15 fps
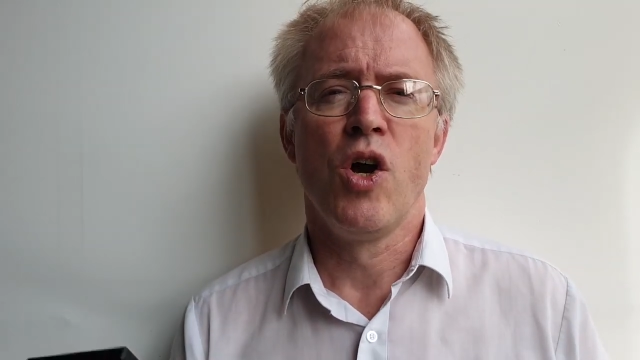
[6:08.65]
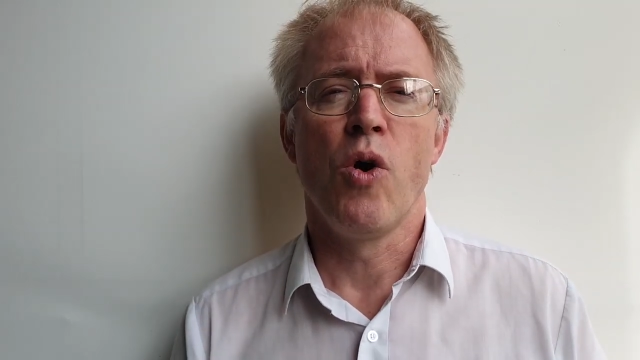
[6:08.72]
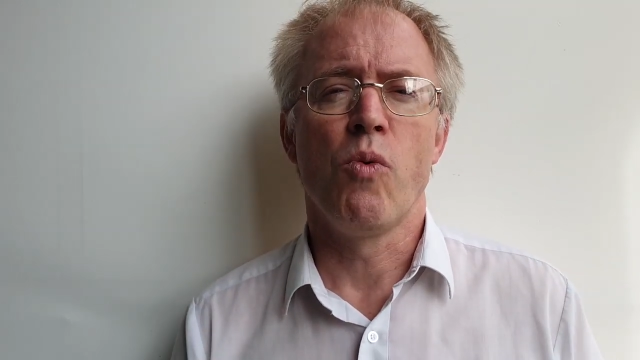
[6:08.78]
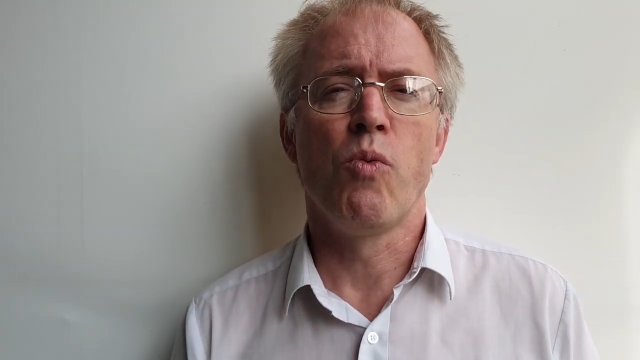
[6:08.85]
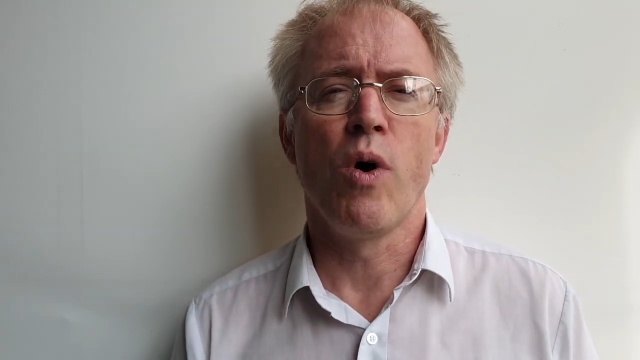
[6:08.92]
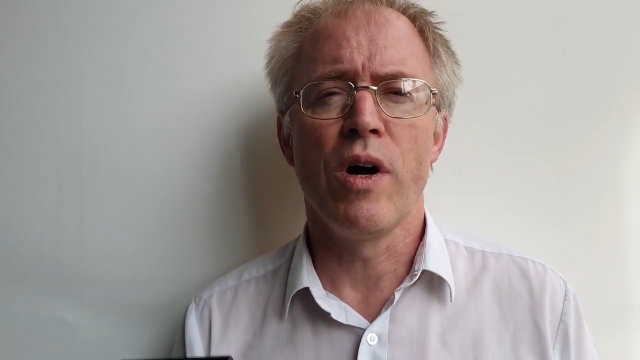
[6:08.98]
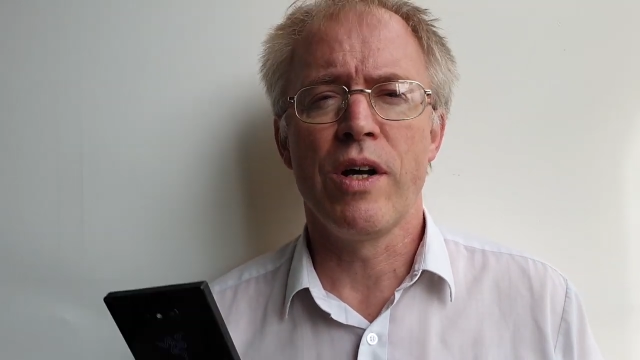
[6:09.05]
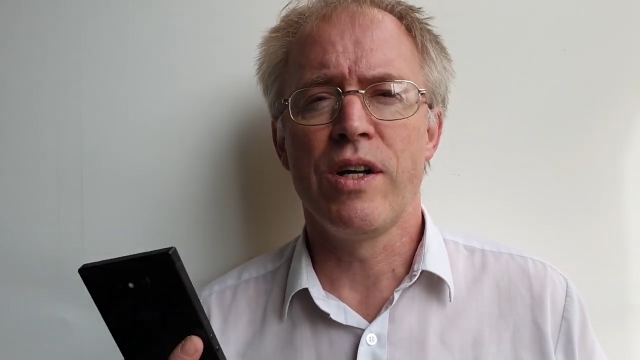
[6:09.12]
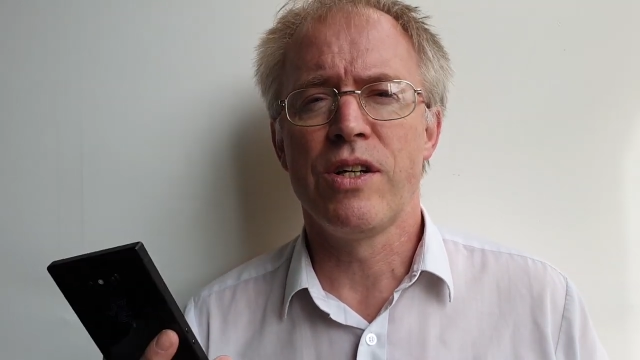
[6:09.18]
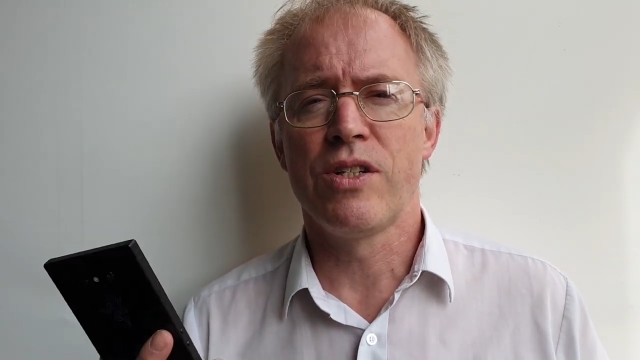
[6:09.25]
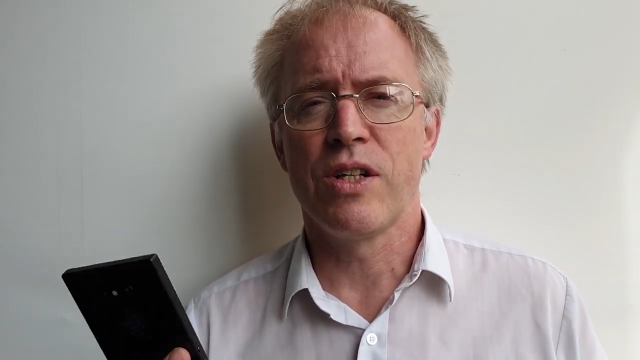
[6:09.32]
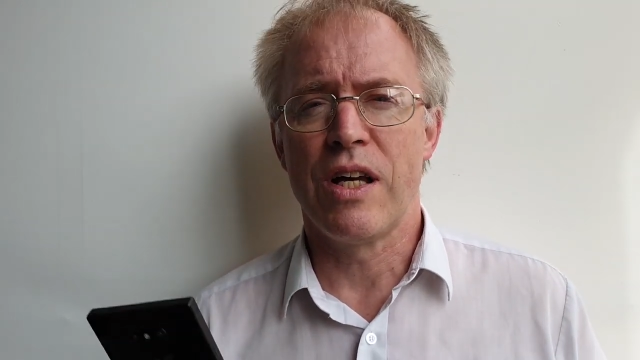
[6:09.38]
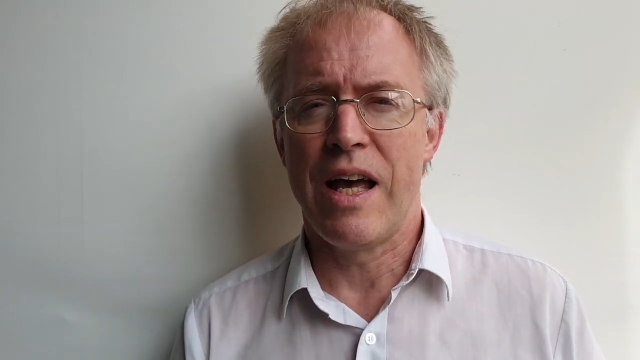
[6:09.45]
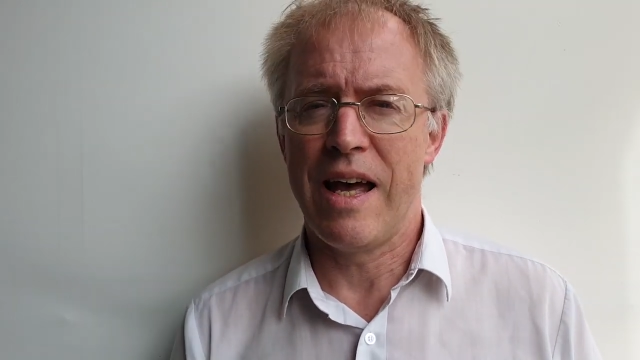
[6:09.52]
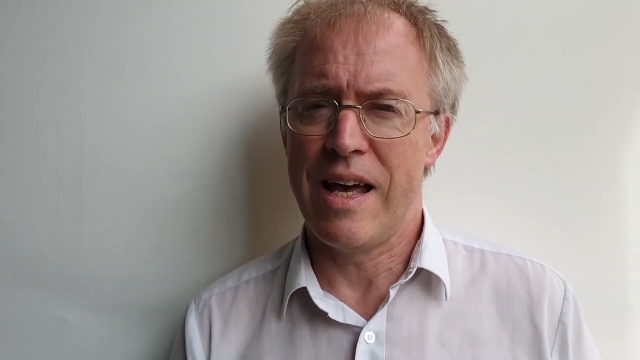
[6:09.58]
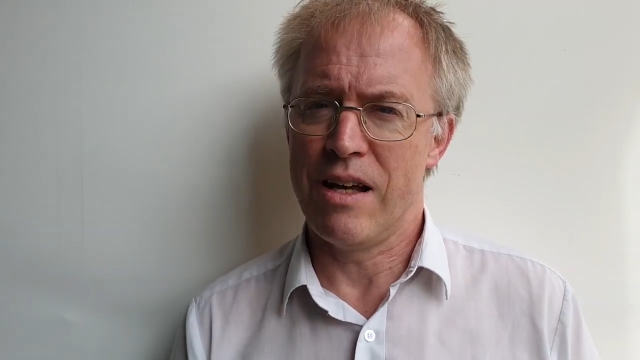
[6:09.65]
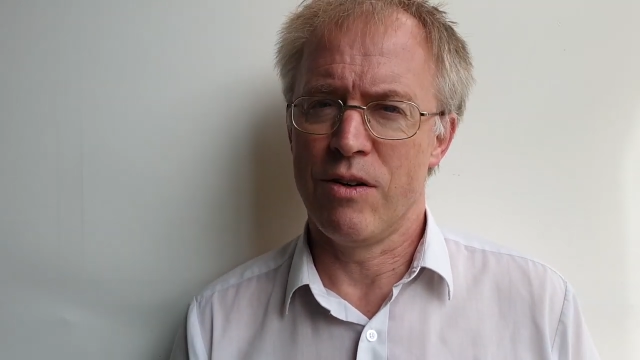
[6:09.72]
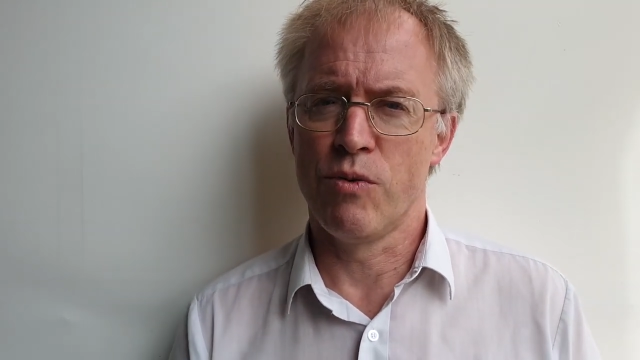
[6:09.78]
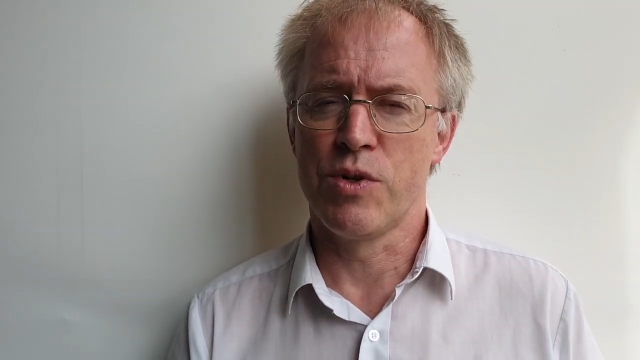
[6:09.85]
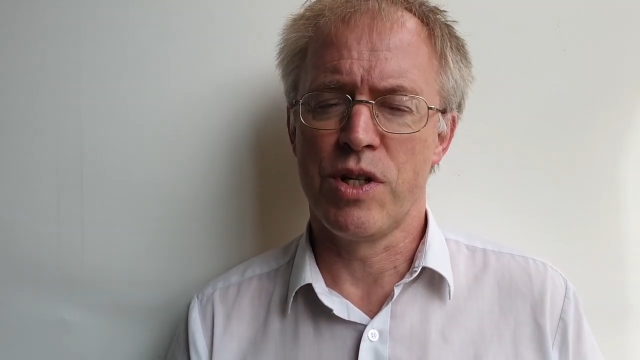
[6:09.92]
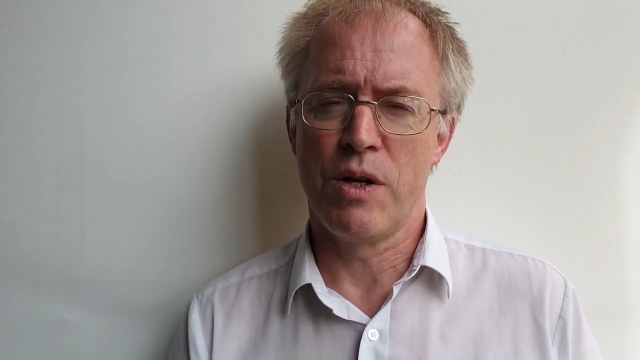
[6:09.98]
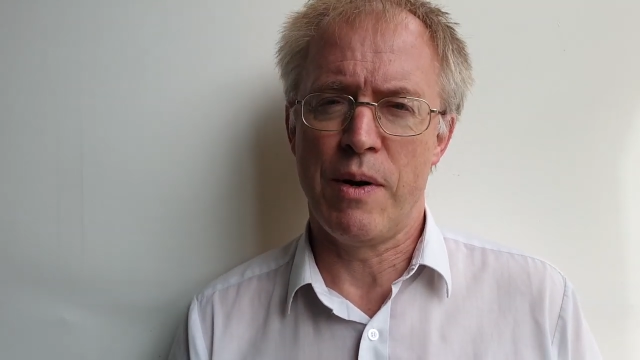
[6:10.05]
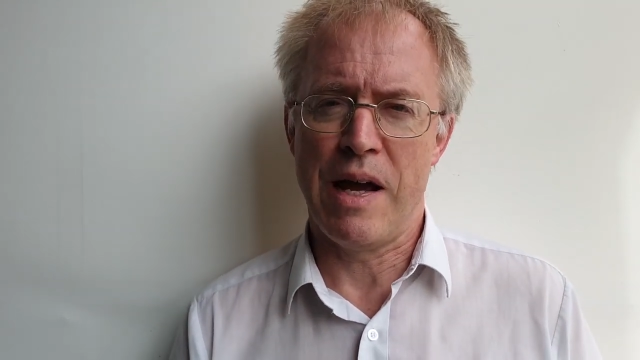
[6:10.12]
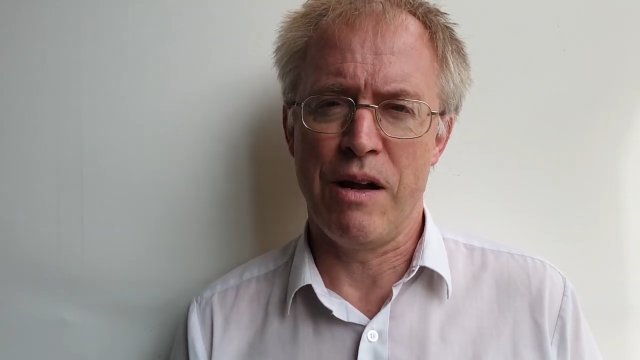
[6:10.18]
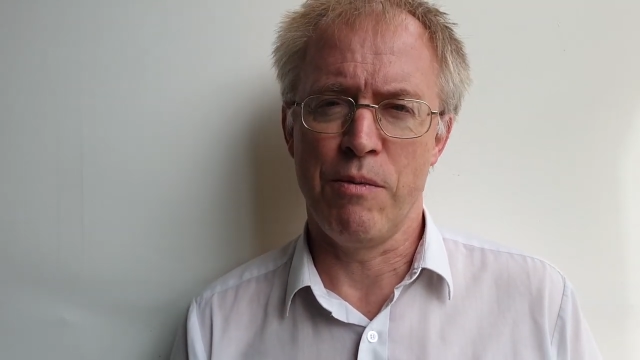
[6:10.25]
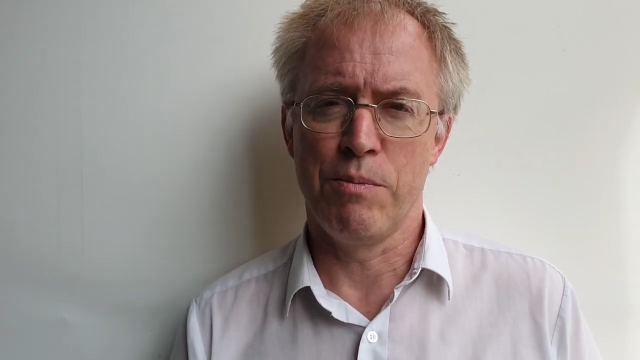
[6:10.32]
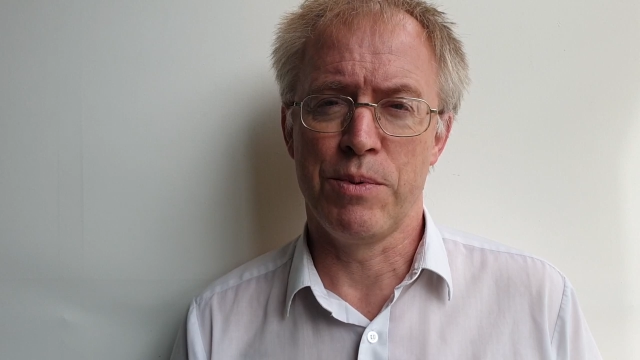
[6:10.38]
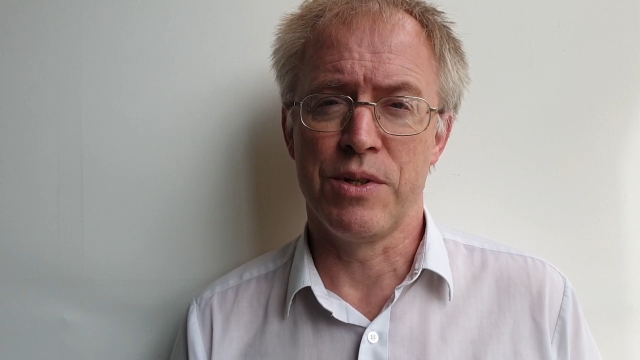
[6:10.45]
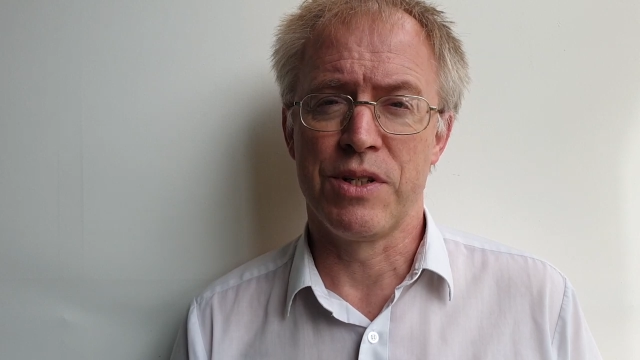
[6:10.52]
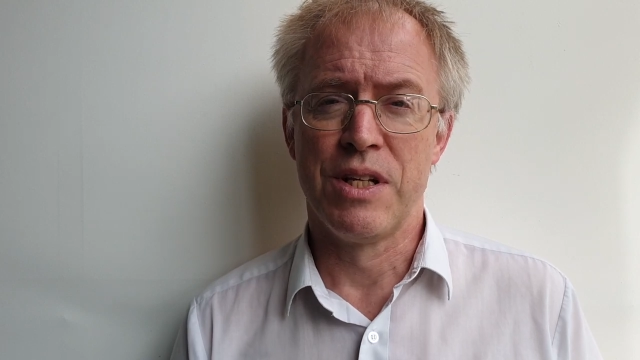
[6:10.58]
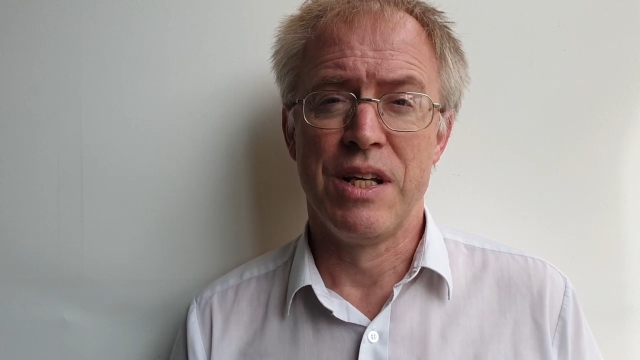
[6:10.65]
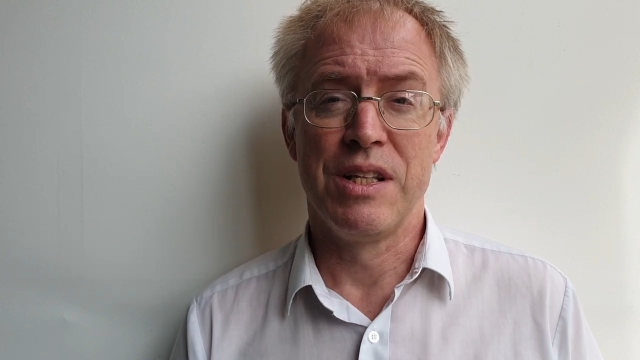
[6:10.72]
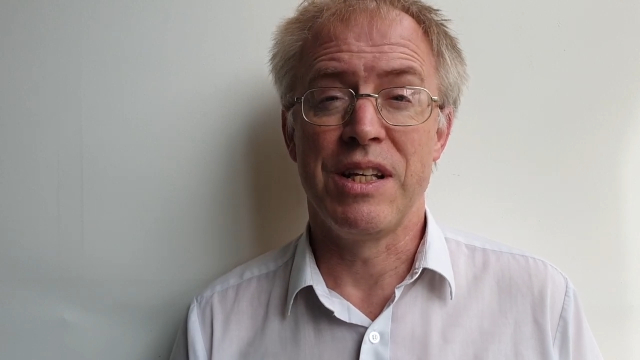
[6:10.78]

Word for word: wired audio output.